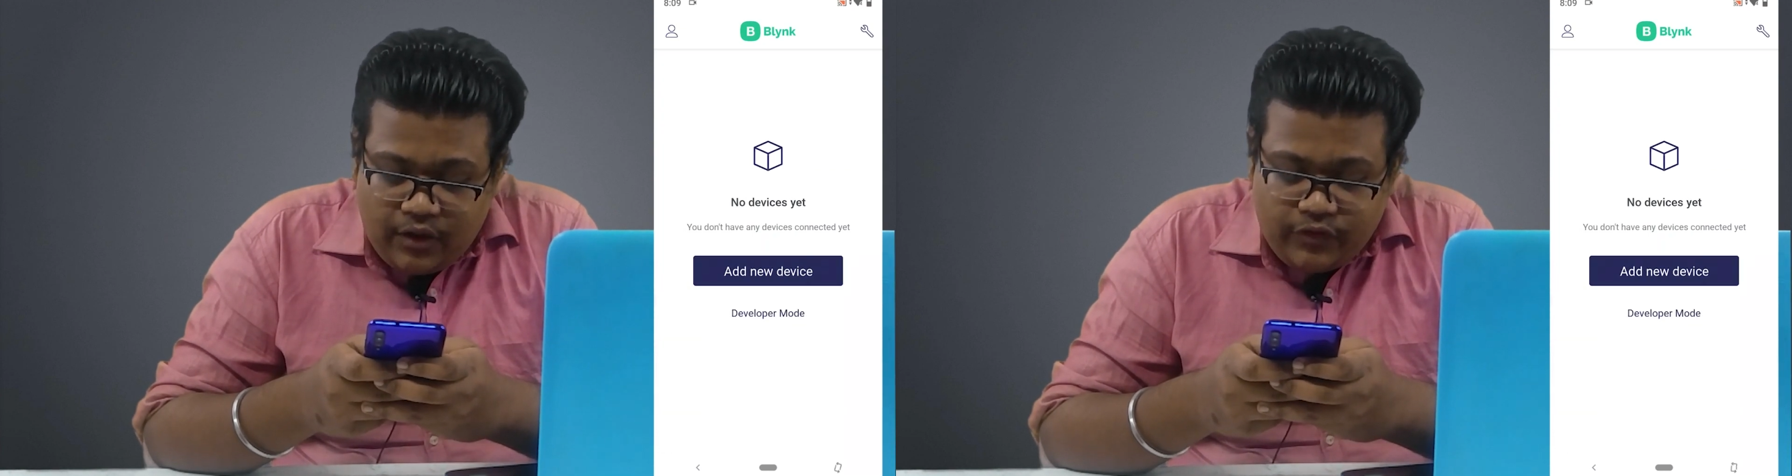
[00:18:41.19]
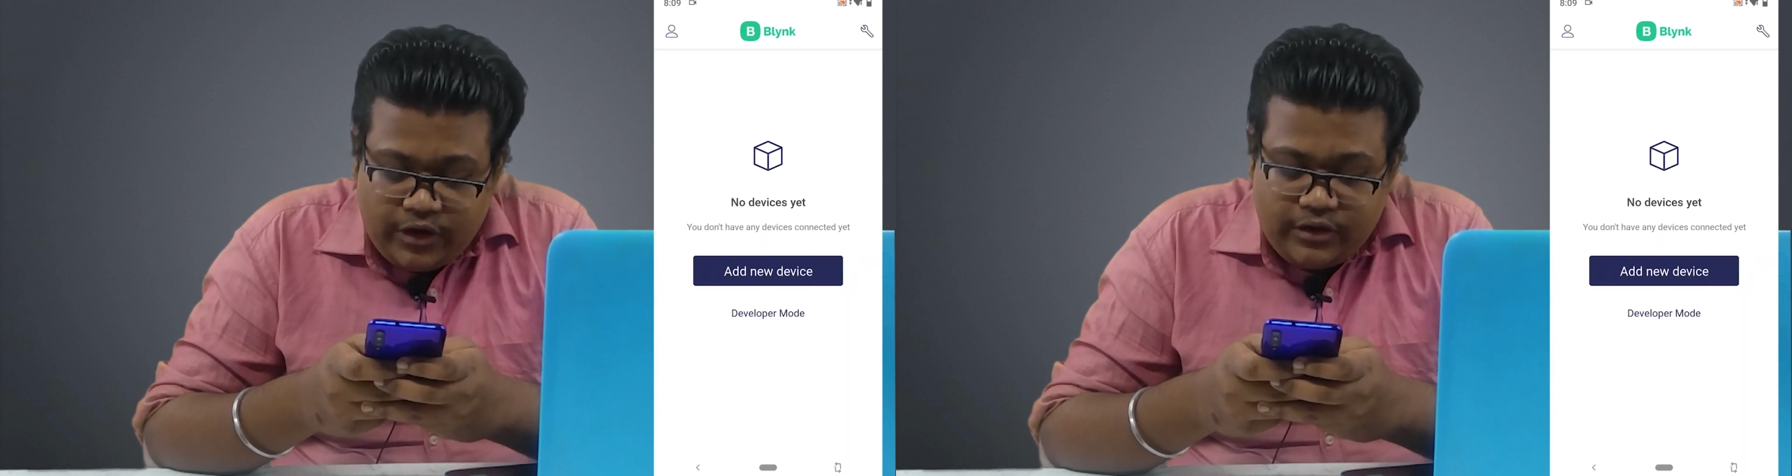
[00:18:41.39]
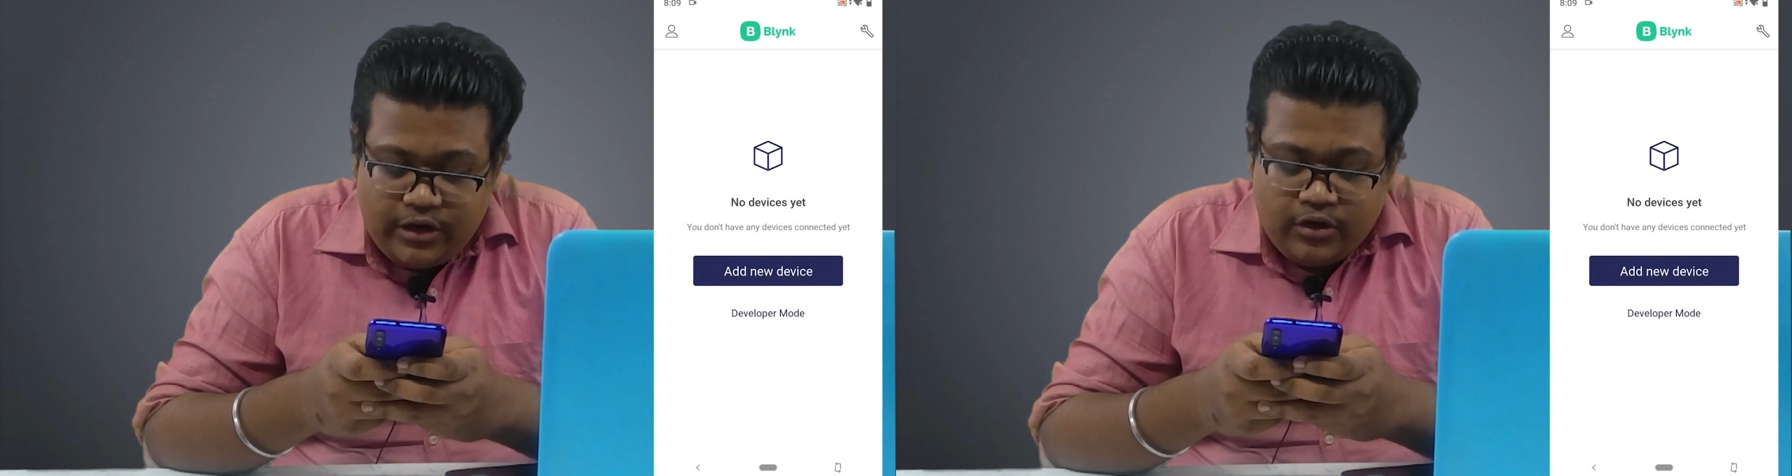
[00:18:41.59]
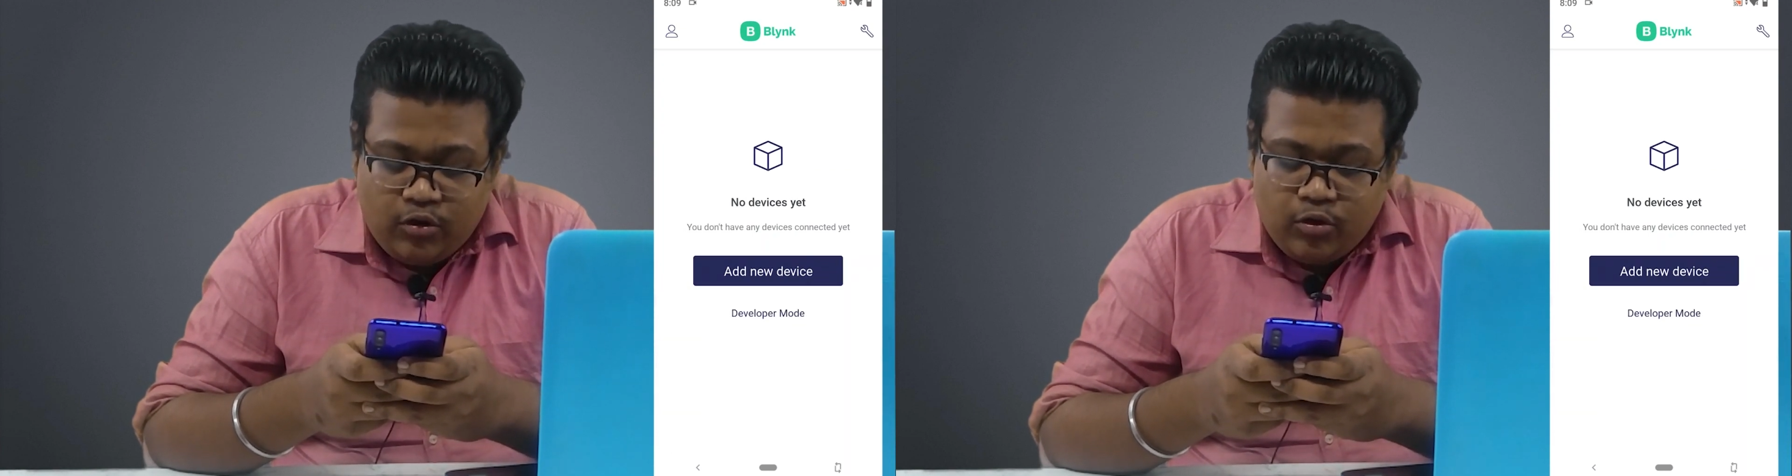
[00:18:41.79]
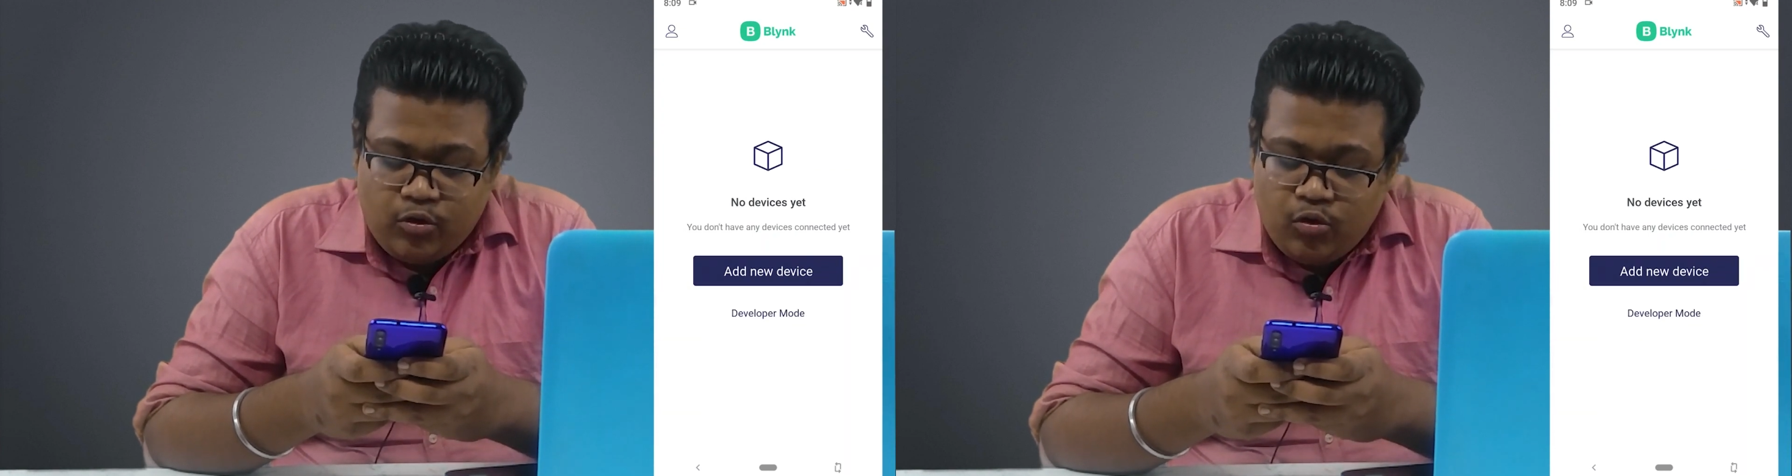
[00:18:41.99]
After
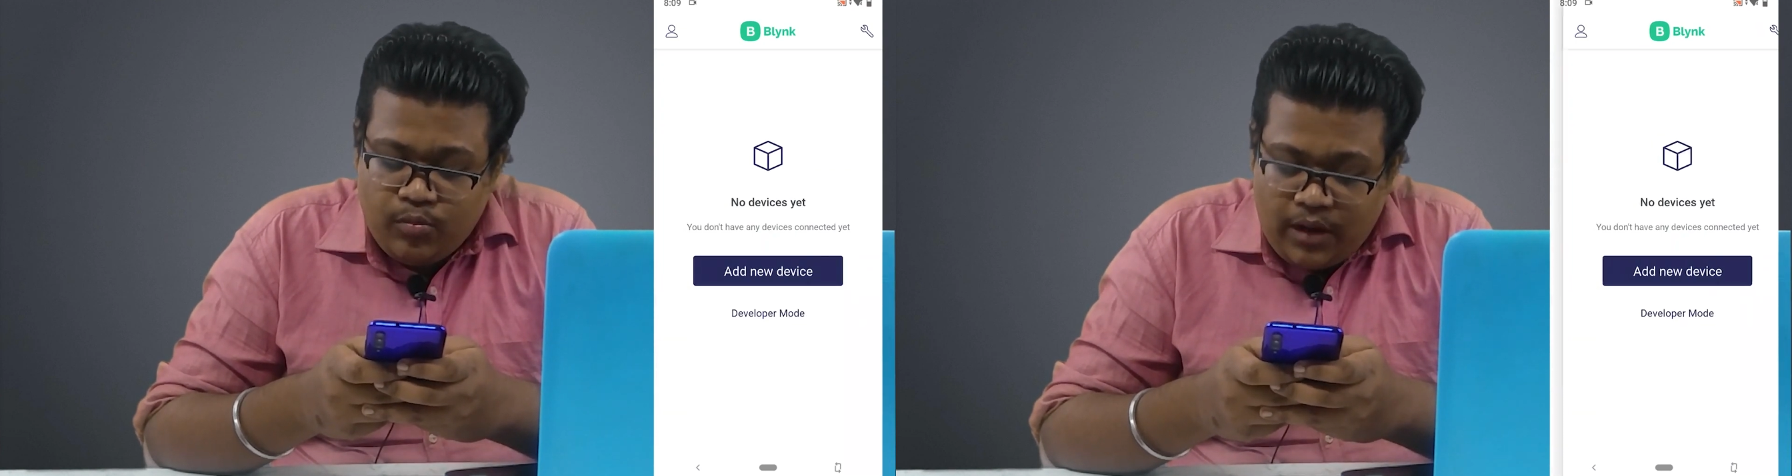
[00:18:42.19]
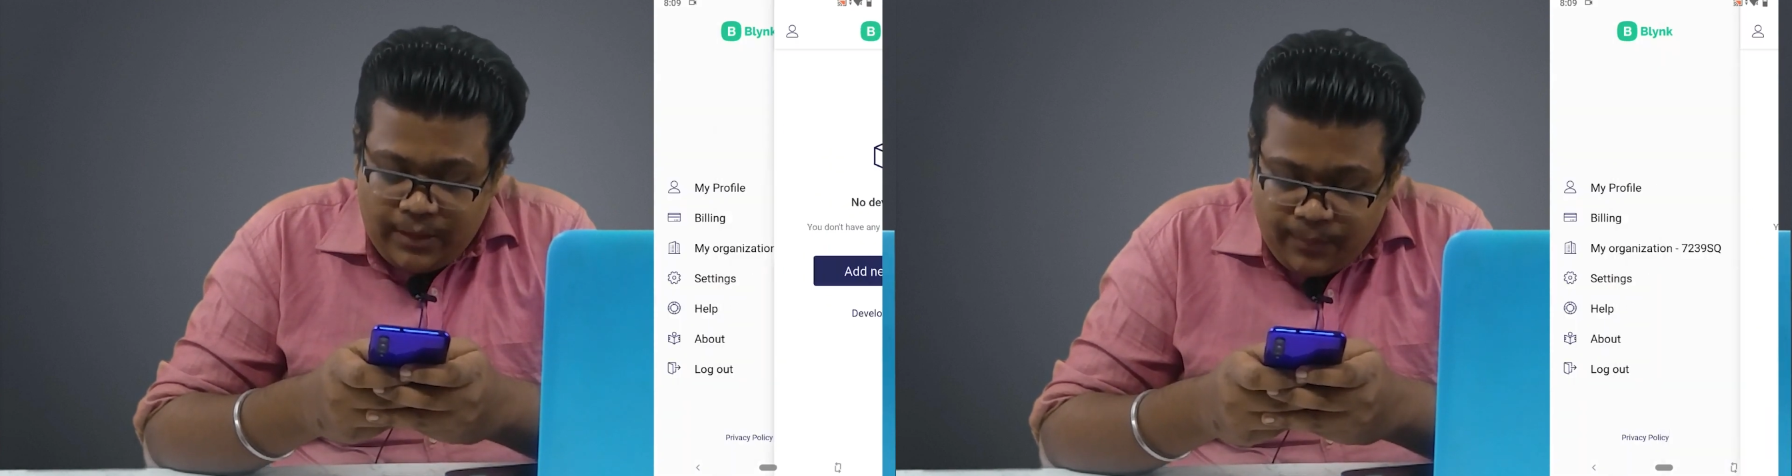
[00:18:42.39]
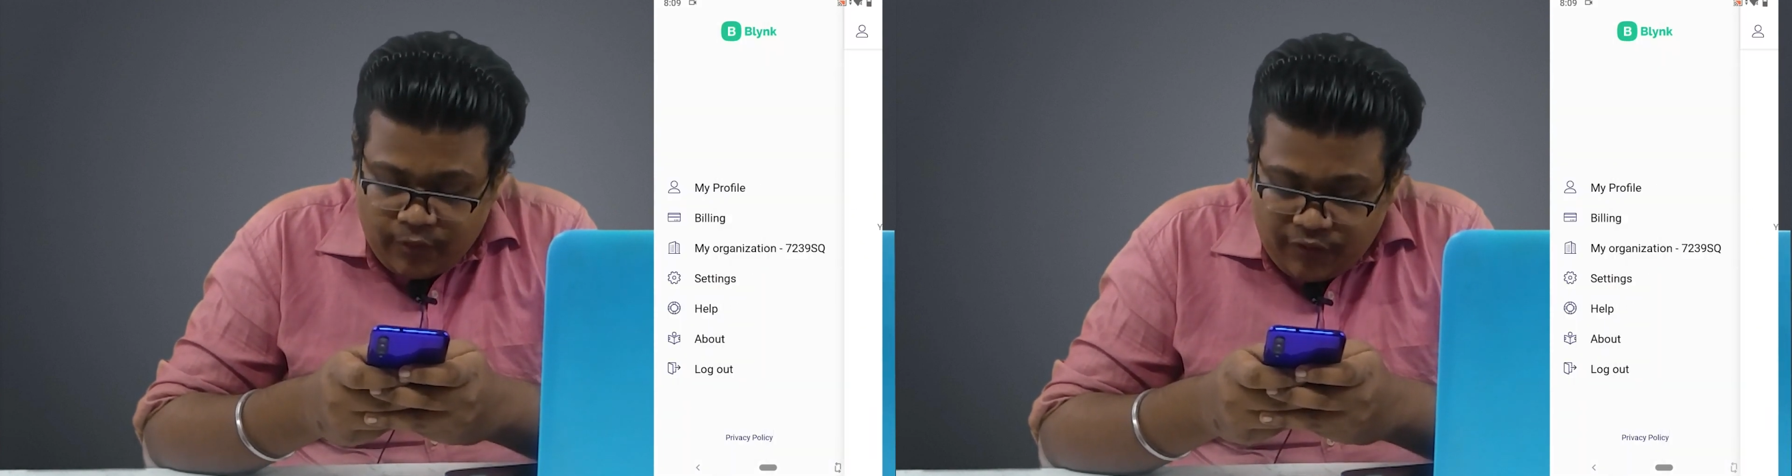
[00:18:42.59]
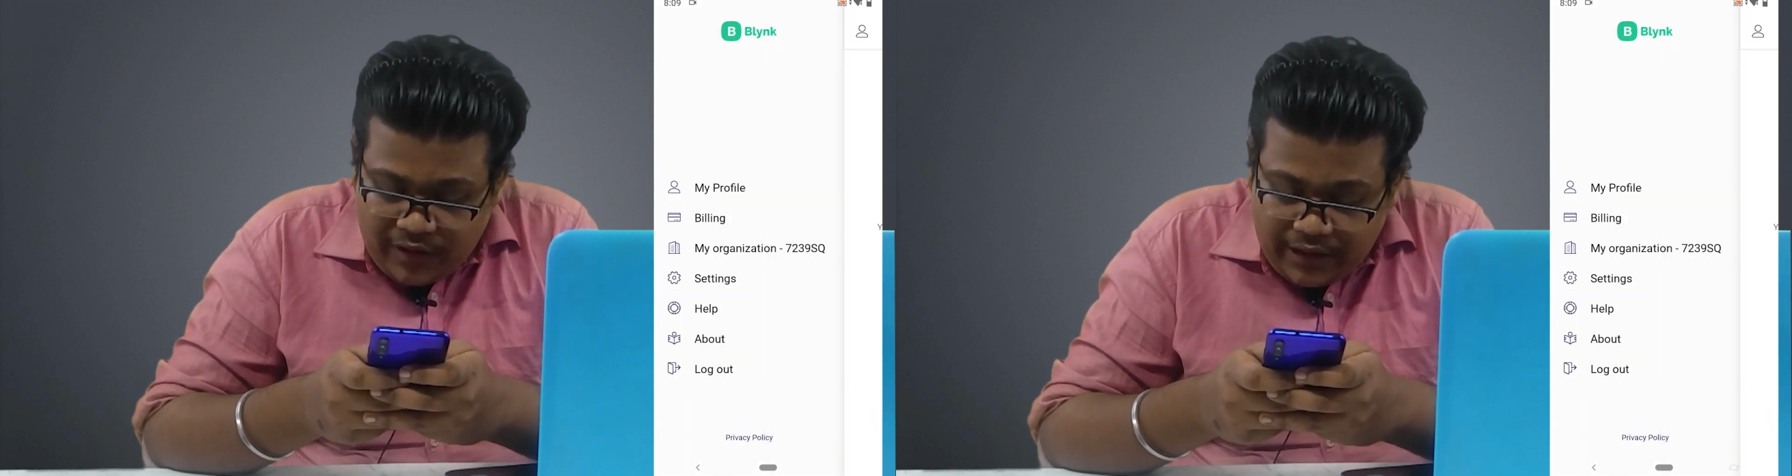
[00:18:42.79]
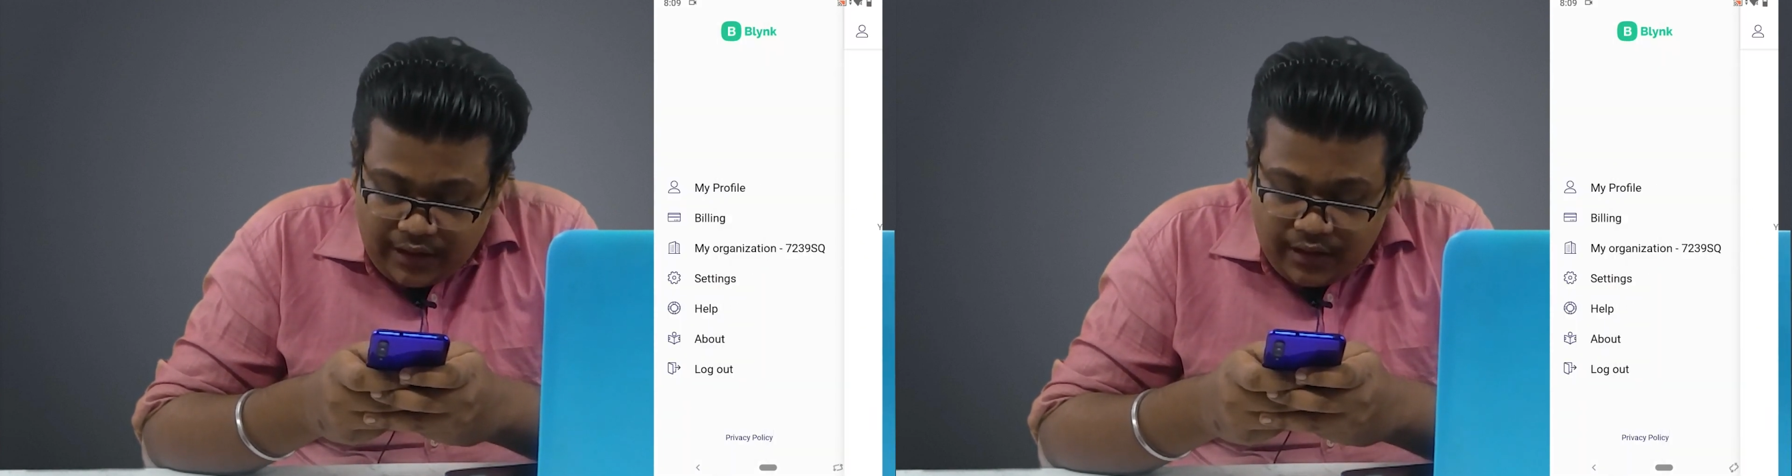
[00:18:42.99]
that, go to my
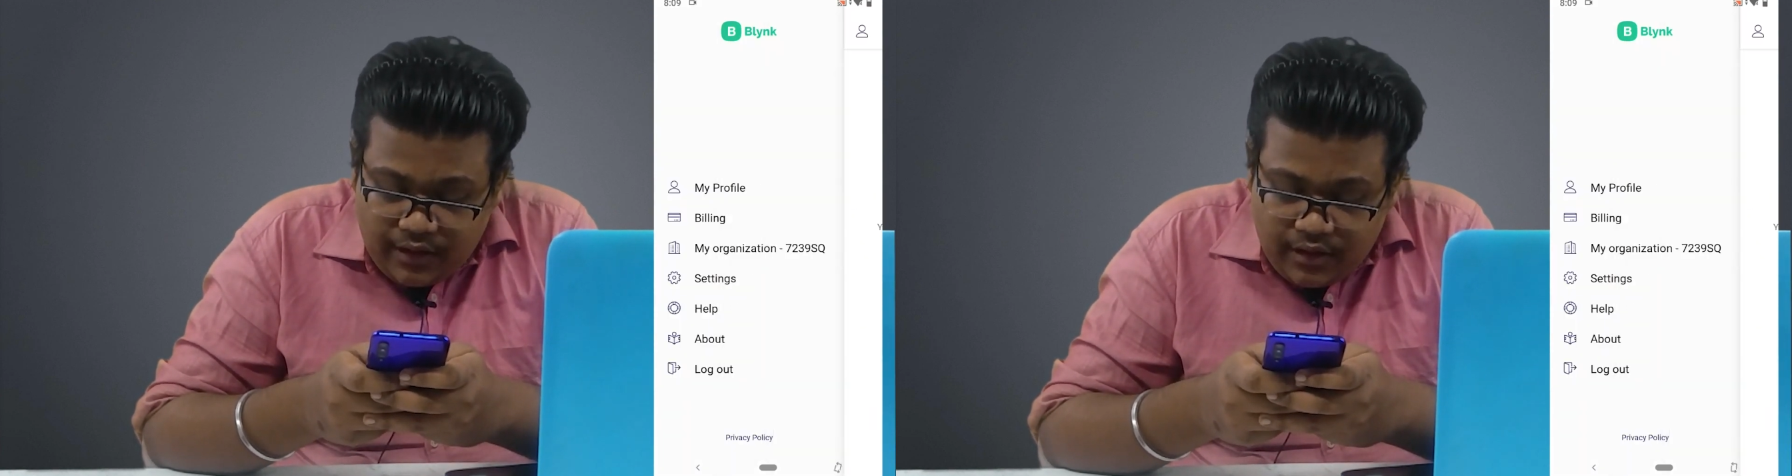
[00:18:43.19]
profile.